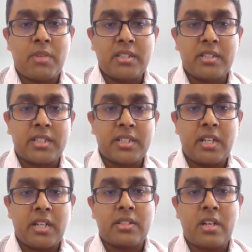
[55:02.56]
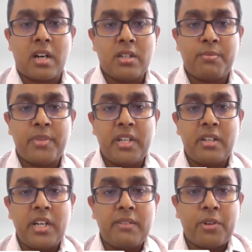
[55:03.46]
is asking startup
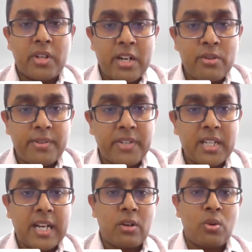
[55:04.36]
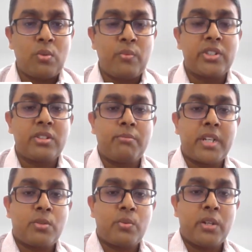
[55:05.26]
need for 10 to 15 lakh loan, which is the
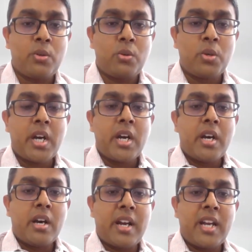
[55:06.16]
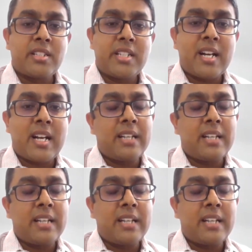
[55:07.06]
best way to raise debt.